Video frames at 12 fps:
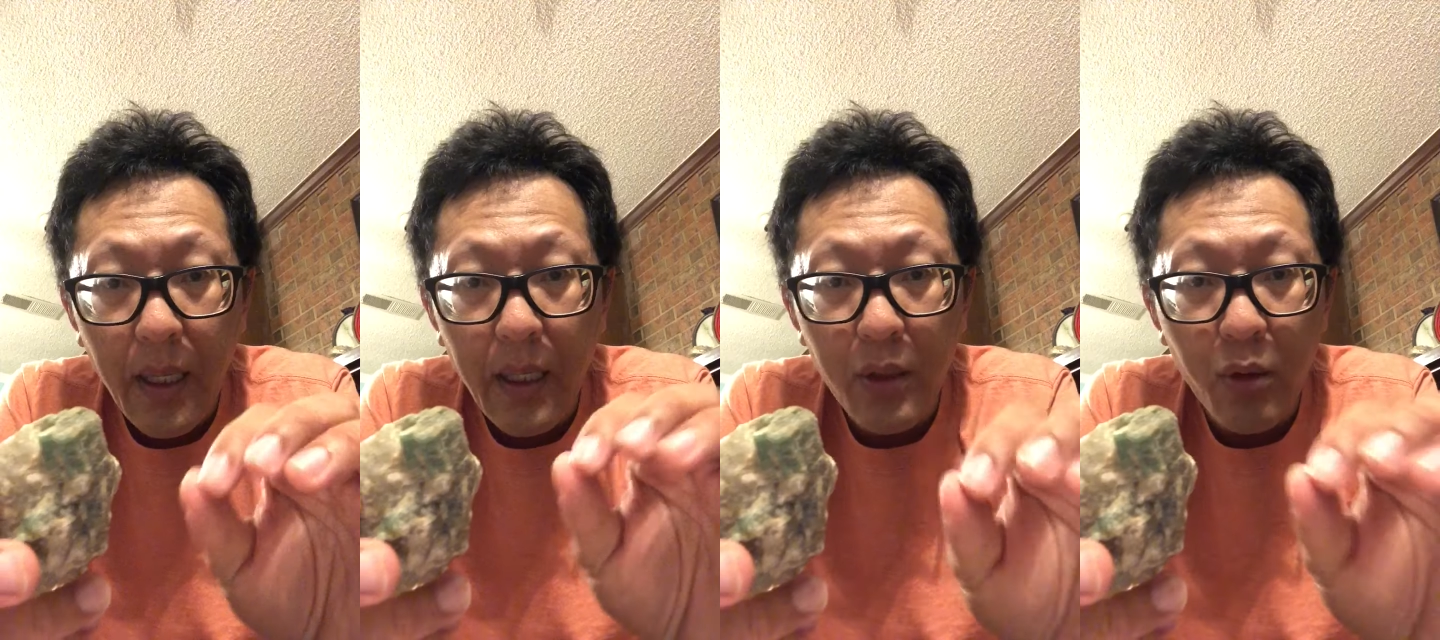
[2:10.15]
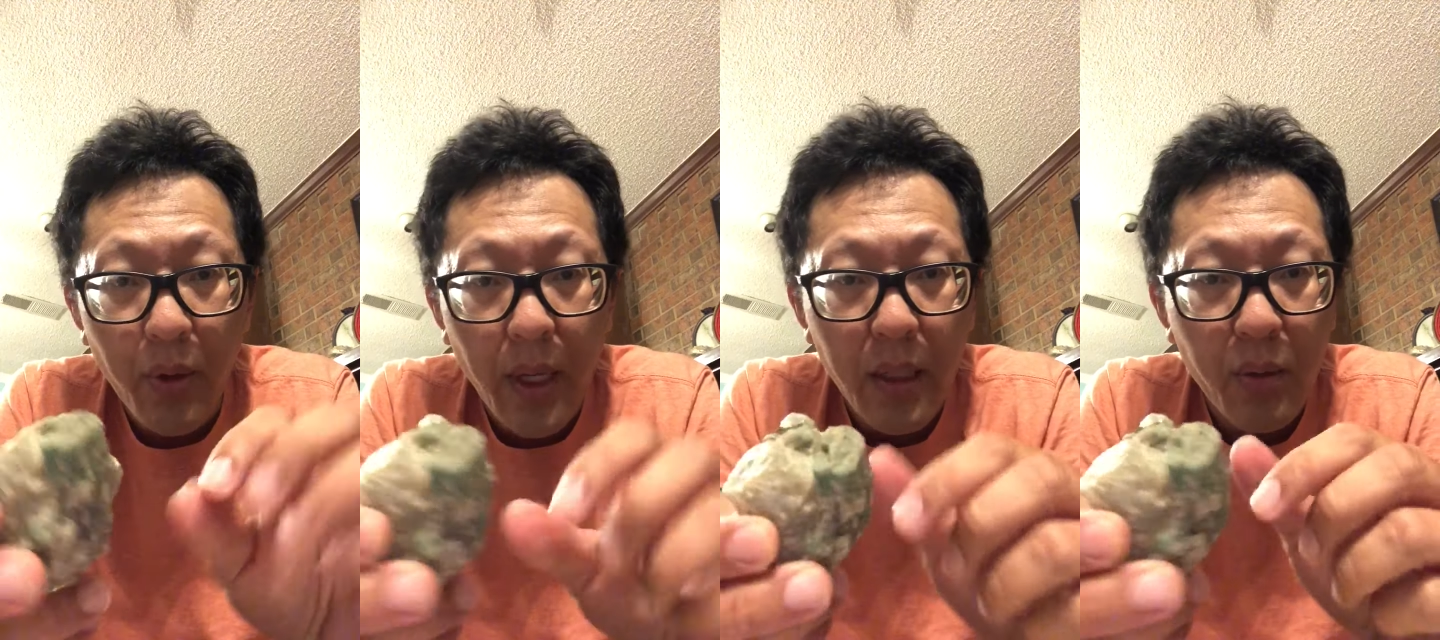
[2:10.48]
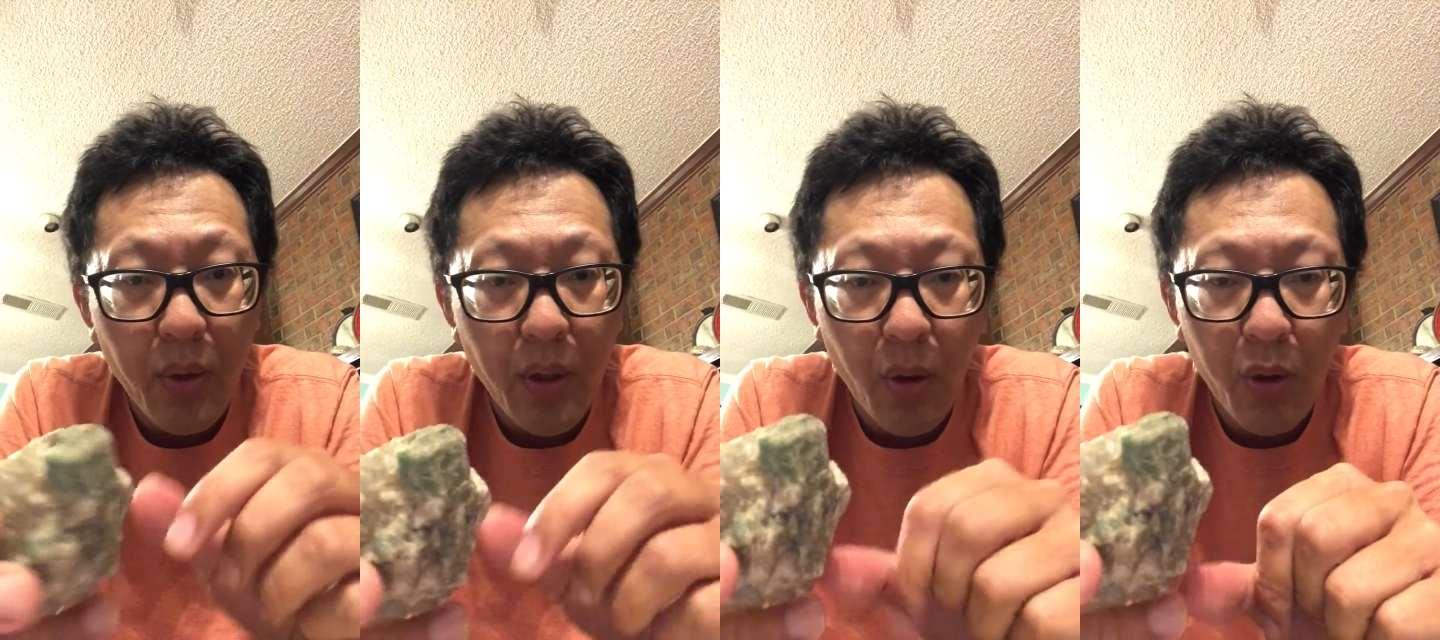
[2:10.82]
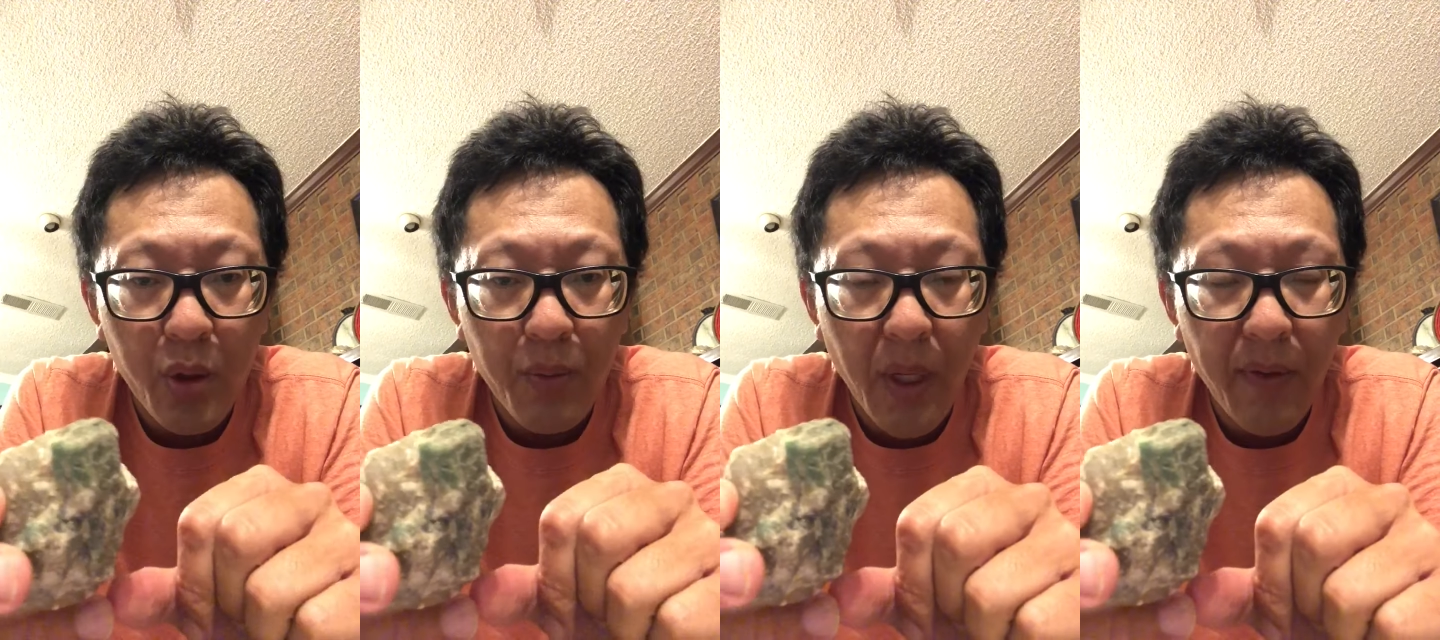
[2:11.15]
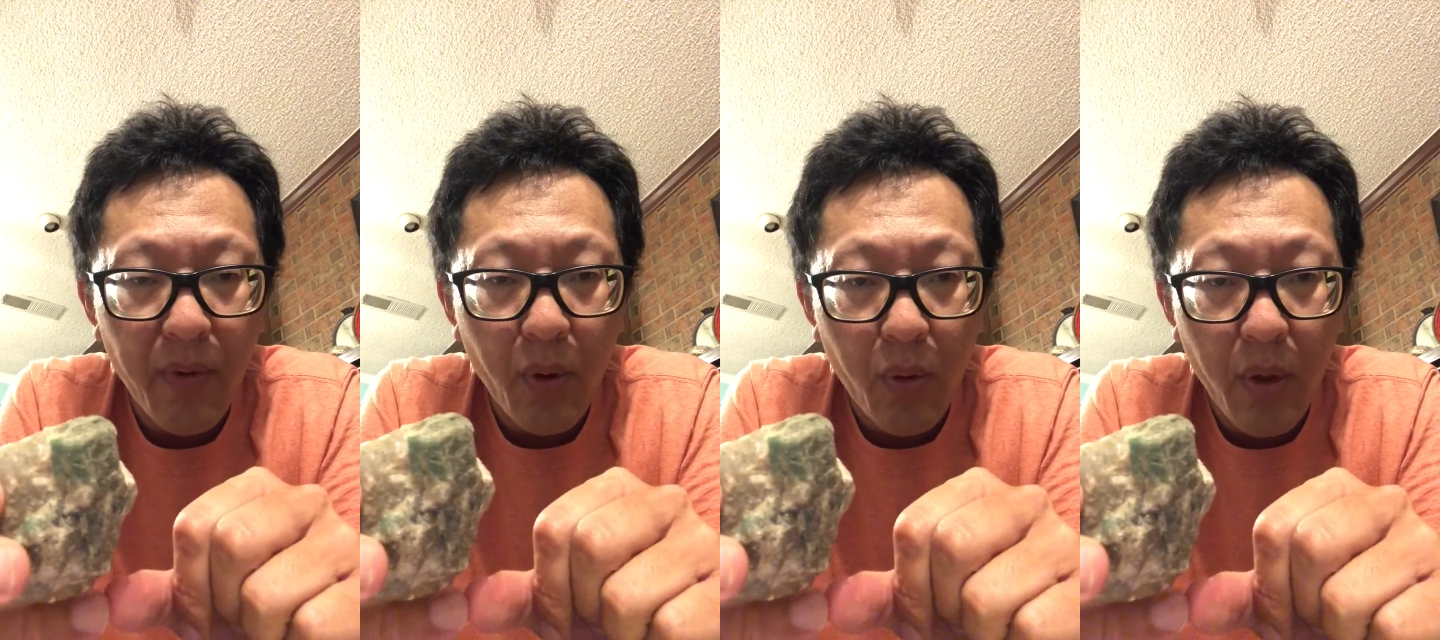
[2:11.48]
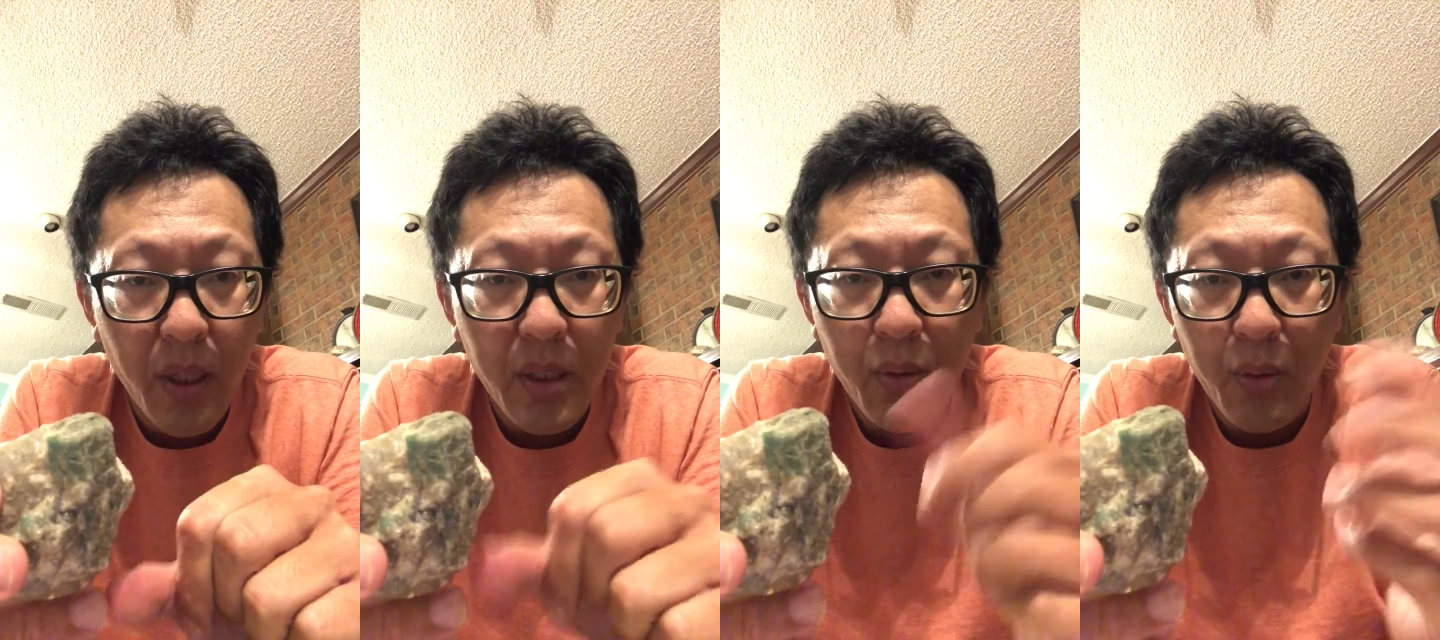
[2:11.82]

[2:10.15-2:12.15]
interact with ultramafic rocks,